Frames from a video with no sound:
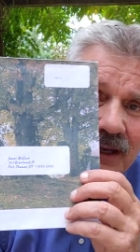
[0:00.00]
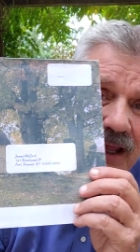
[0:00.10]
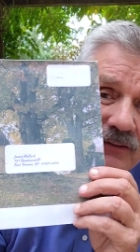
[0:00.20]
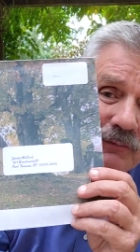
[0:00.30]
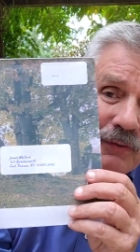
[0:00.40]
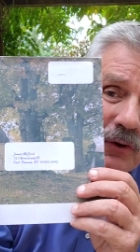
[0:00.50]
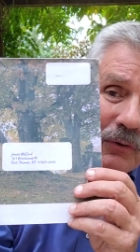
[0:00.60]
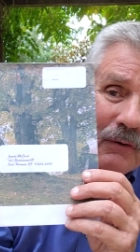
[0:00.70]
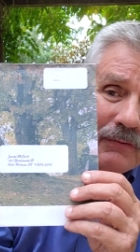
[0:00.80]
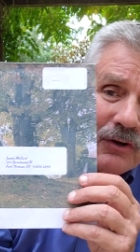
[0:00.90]
And that's a
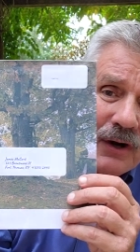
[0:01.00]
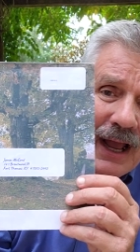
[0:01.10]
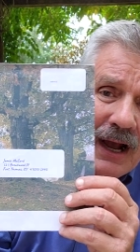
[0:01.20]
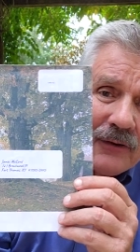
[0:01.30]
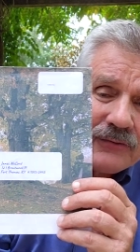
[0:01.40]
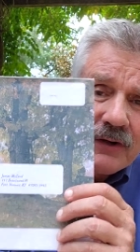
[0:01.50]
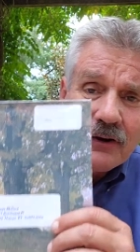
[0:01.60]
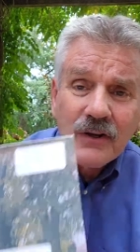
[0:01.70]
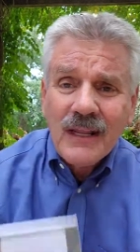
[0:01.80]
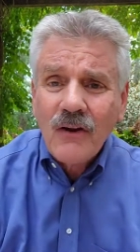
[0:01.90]
photo of your house. Now
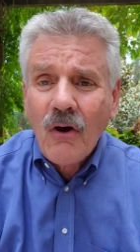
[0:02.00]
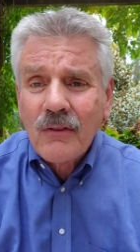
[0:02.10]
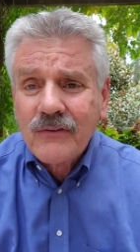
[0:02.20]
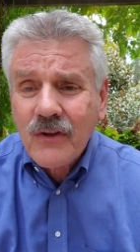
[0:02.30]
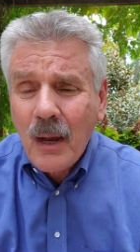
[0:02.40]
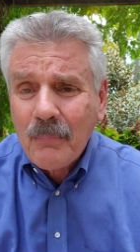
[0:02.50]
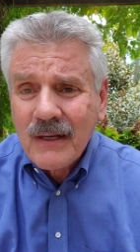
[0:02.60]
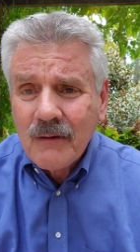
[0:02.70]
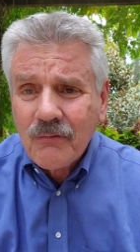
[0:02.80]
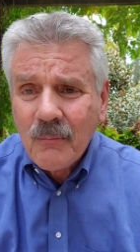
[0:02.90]
you're getting all this
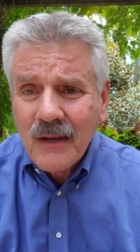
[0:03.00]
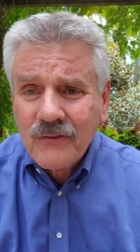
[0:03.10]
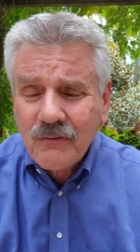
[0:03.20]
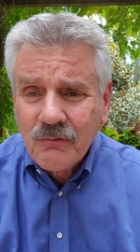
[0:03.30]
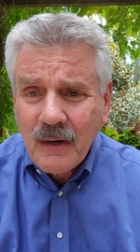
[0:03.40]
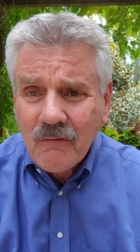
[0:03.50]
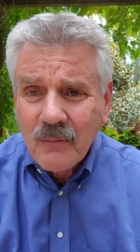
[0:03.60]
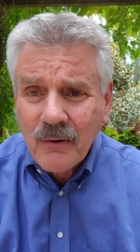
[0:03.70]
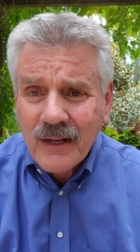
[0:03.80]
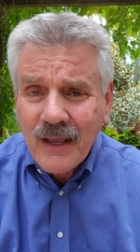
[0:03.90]
company information from
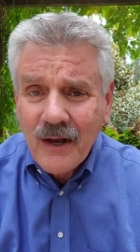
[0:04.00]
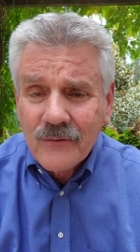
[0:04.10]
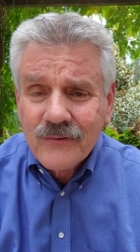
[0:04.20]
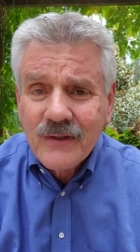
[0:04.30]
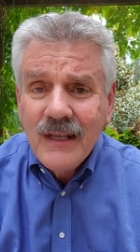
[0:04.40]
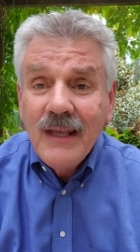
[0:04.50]
everybody else.